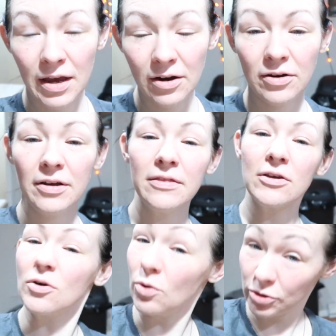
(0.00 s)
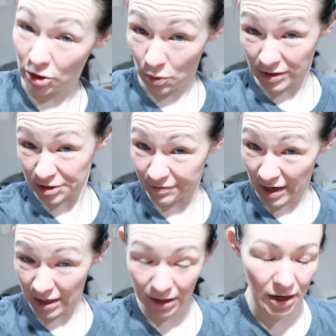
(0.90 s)
Here in the good old U S of
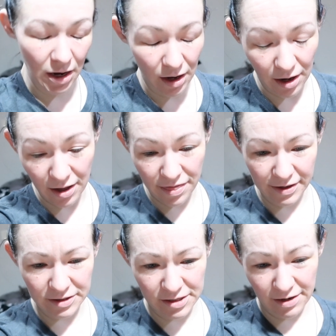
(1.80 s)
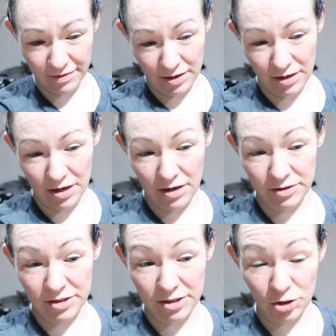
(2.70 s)
A, uh, Thanksgiving
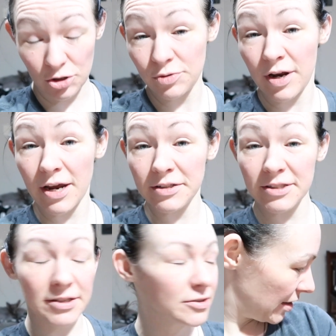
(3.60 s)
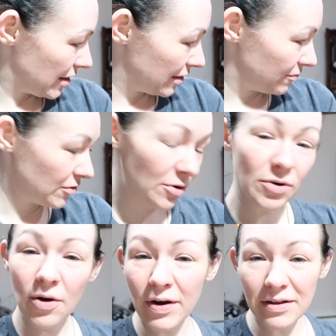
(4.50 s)
is in two days. And if you don't
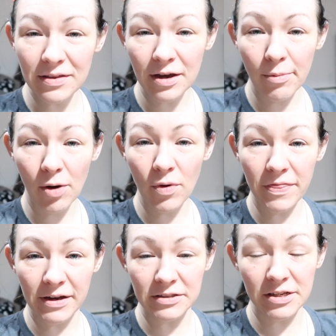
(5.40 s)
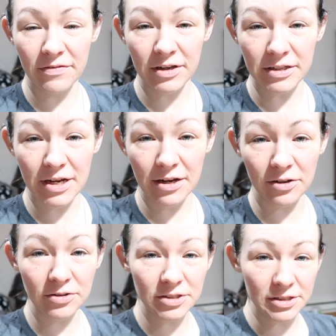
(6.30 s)
know anything about what Thanksgiving
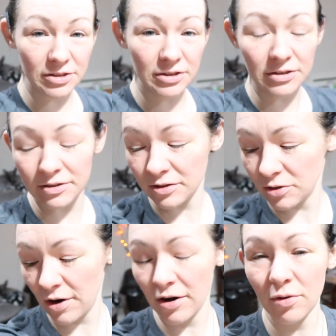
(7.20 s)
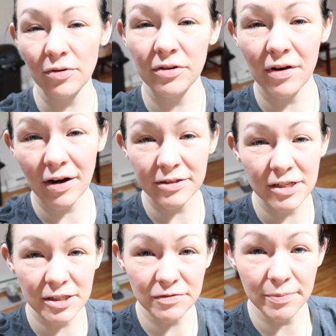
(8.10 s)
entails in the great old United
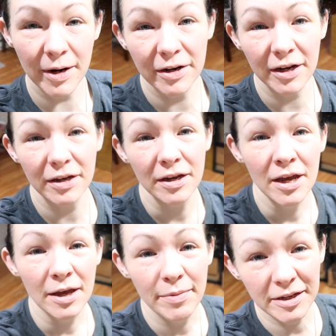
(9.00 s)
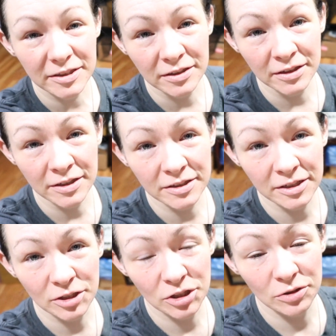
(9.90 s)
States of America, basically it's an
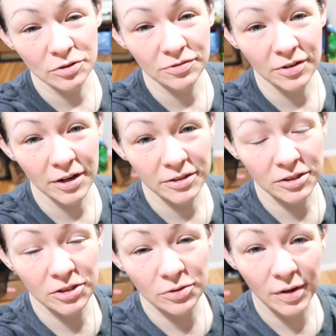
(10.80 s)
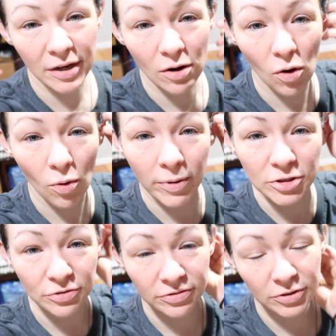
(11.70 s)
excuse for us to eat a whole bunch of